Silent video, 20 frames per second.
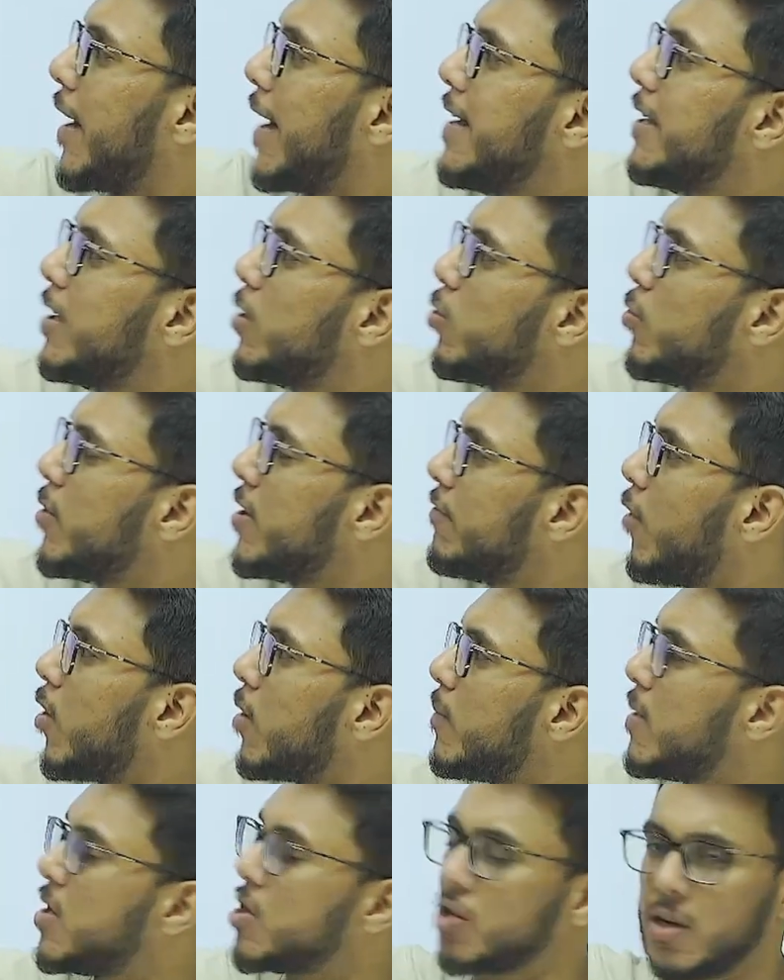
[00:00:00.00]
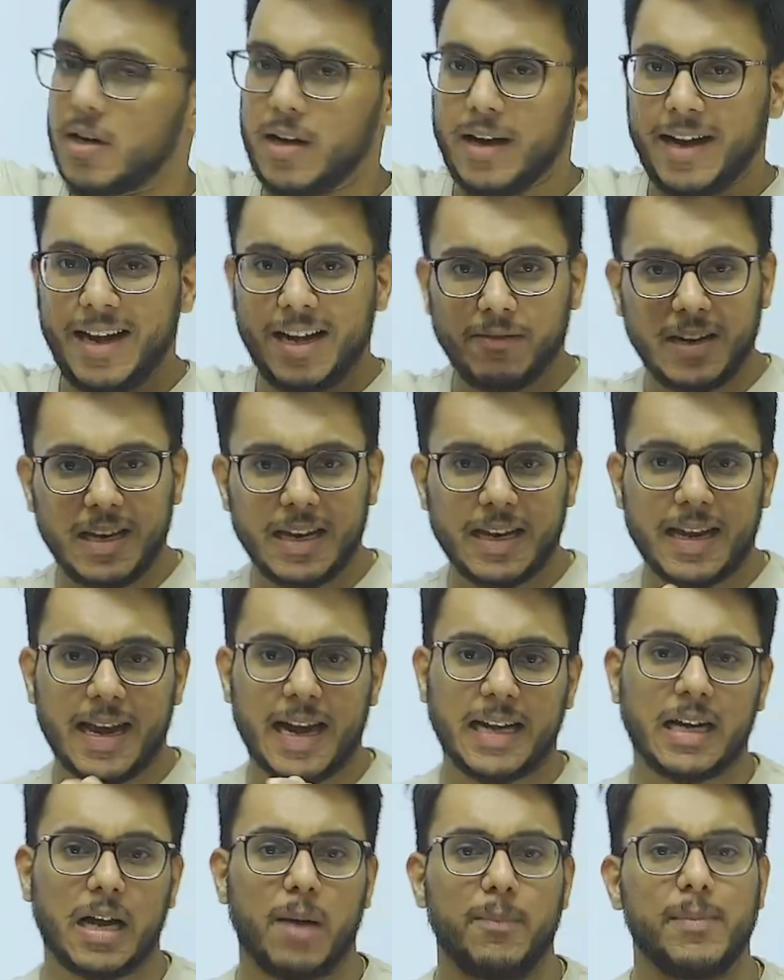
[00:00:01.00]
to information, it will
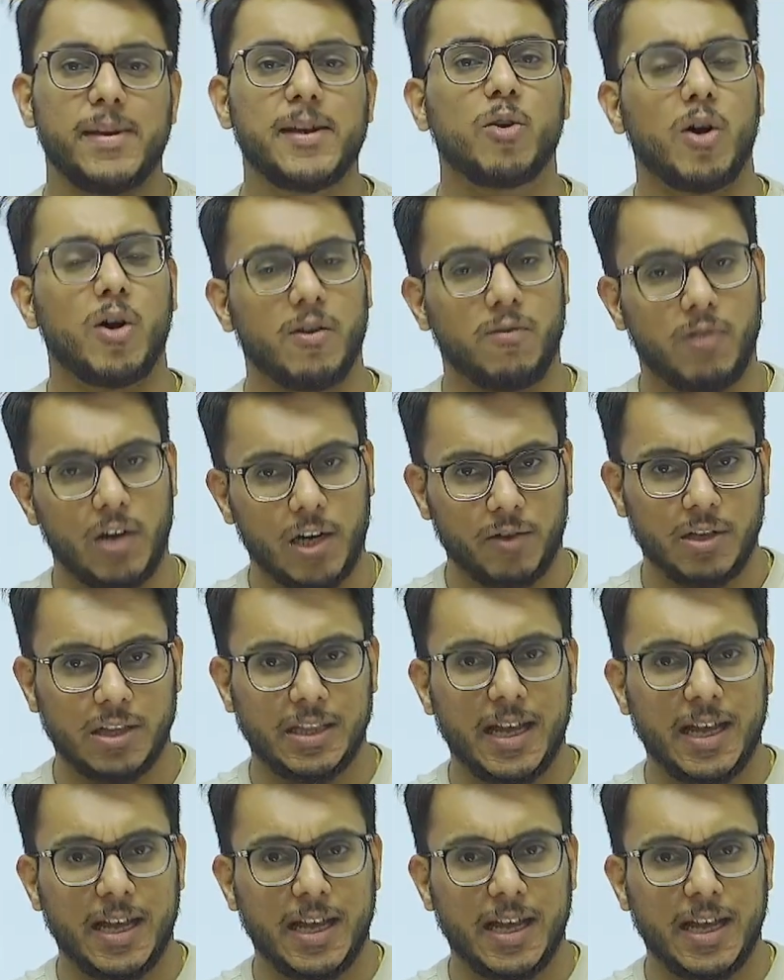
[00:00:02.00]
come in conflict with that.